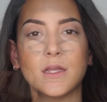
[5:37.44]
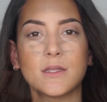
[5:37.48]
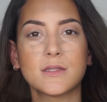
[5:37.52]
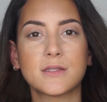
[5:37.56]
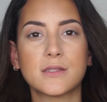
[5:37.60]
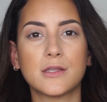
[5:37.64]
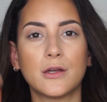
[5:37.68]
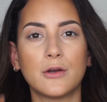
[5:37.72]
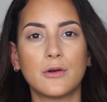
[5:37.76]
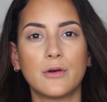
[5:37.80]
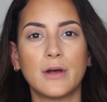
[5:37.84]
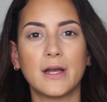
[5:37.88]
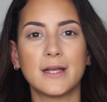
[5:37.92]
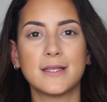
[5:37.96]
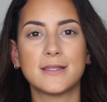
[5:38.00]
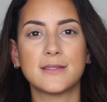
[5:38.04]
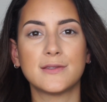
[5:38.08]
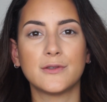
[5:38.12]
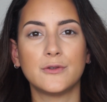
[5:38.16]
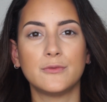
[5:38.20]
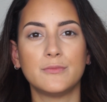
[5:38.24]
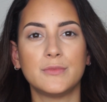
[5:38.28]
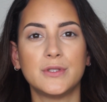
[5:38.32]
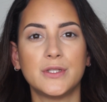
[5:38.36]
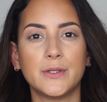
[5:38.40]
So I
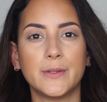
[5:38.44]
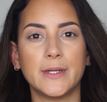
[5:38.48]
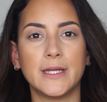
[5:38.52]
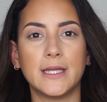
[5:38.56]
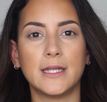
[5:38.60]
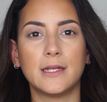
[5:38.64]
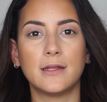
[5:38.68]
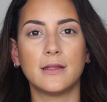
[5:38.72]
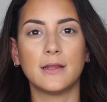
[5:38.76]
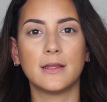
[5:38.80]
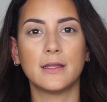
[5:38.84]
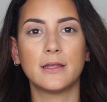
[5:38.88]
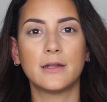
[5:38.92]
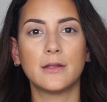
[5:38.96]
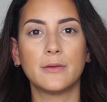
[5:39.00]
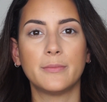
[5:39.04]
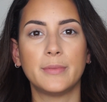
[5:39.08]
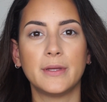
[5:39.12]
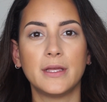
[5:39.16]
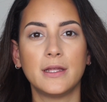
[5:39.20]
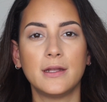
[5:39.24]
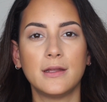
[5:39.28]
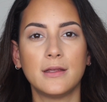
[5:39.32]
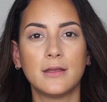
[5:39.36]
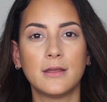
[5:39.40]
zoomed you in a little
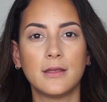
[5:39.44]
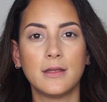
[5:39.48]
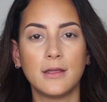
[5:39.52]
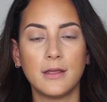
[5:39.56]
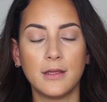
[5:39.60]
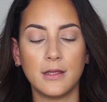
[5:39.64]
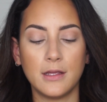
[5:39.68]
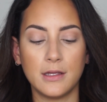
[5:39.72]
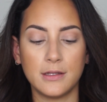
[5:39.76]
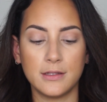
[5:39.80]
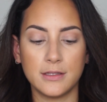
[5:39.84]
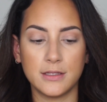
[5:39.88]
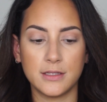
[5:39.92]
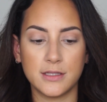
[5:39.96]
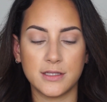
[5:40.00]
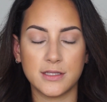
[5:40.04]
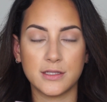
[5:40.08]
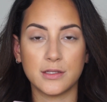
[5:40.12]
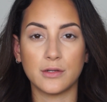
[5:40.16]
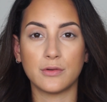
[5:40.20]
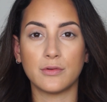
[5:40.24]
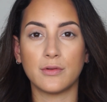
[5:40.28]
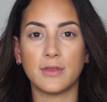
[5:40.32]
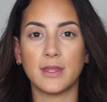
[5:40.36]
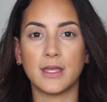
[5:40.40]
bit
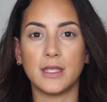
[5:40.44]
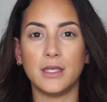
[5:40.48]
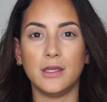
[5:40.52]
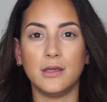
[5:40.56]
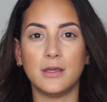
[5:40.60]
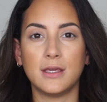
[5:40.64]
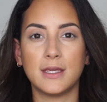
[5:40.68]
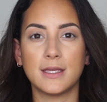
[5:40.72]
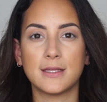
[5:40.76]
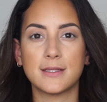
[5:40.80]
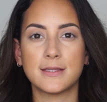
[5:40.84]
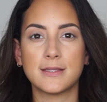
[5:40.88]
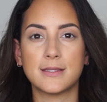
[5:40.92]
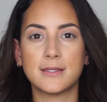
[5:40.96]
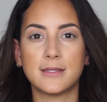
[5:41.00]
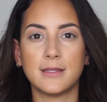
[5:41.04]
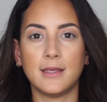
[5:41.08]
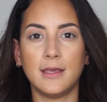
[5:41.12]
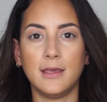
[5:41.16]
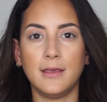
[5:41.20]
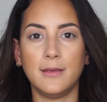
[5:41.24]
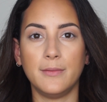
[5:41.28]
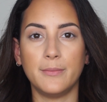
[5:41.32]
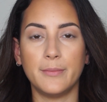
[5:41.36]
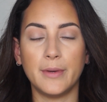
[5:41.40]
so that you can
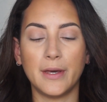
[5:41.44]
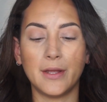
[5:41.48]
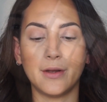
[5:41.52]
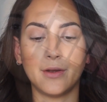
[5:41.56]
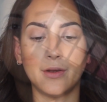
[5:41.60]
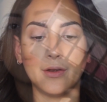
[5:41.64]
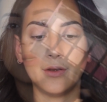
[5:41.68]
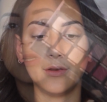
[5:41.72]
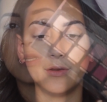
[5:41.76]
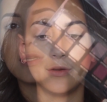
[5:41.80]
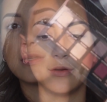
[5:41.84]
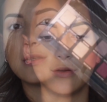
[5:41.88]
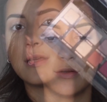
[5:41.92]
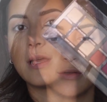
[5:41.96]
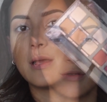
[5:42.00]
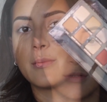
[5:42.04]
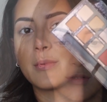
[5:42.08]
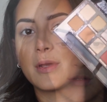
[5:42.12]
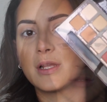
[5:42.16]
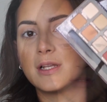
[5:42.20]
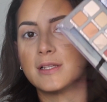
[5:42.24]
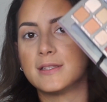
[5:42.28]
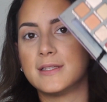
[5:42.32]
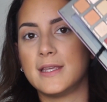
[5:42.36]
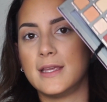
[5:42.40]
see better.
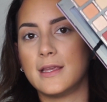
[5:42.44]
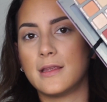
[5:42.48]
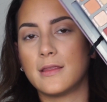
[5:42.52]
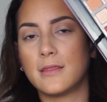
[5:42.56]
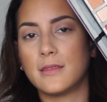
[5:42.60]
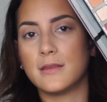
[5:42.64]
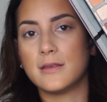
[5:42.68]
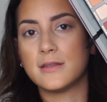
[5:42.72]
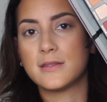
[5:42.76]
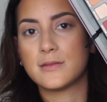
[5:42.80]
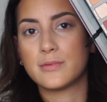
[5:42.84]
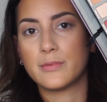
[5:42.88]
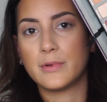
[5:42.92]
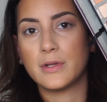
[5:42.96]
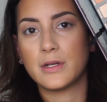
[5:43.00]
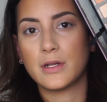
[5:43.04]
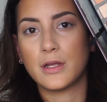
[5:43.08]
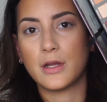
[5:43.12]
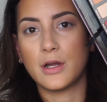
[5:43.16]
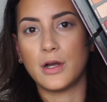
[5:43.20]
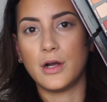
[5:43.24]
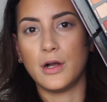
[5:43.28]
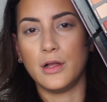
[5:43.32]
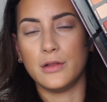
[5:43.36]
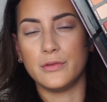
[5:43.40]
I'm gonna take this
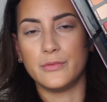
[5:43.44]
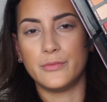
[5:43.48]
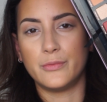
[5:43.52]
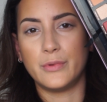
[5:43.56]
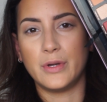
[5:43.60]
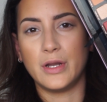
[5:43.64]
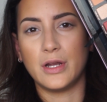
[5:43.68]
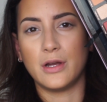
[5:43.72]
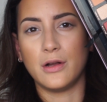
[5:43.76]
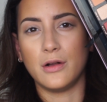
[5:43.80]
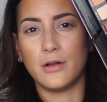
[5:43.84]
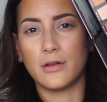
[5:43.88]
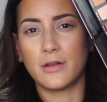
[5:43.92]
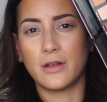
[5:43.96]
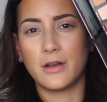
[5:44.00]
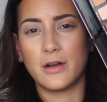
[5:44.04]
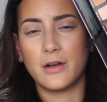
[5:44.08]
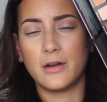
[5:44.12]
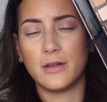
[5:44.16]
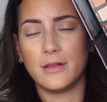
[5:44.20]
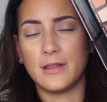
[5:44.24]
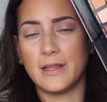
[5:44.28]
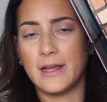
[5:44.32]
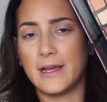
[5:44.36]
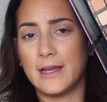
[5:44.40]
one called
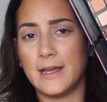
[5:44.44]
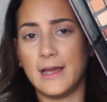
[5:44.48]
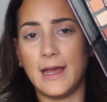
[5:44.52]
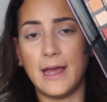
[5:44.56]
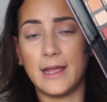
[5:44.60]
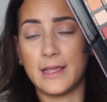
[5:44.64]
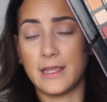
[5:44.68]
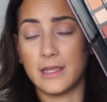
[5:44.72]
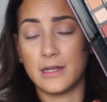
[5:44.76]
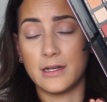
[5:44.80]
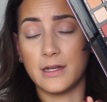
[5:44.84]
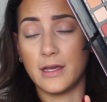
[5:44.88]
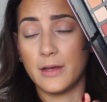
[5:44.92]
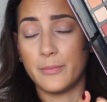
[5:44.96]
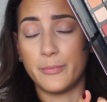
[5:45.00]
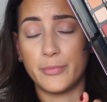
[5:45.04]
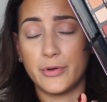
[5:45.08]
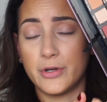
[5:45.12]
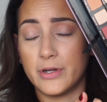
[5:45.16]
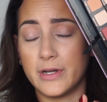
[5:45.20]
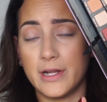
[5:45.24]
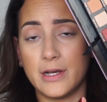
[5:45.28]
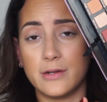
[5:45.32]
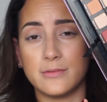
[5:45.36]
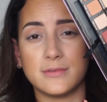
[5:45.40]
Realgar. I cannot
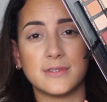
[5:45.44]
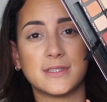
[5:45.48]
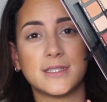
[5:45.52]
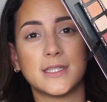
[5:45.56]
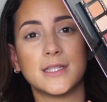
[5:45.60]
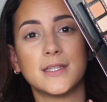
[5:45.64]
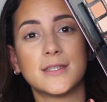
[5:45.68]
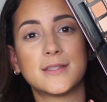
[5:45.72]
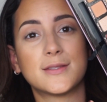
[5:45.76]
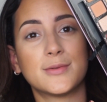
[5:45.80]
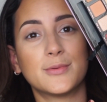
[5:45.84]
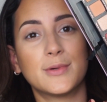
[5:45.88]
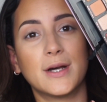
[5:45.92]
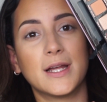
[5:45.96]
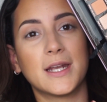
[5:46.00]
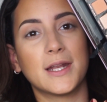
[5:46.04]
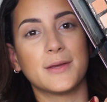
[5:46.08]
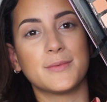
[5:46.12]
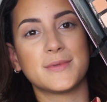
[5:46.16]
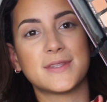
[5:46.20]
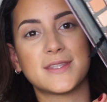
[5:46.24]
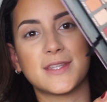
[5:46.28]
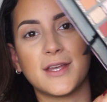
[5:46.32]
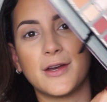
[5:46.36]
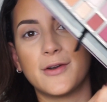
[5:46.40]
pronounce this one,
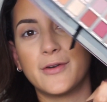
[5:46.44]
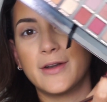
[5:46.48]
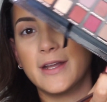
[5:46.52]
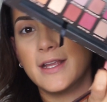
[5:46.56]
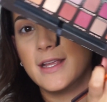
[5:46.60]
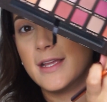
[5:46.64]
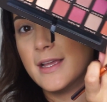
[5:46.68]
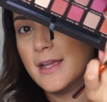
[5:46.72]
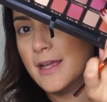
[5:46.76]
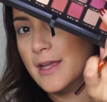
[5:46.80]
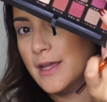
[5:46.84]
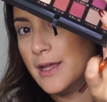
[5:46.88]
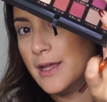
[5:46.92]
I'm sorry.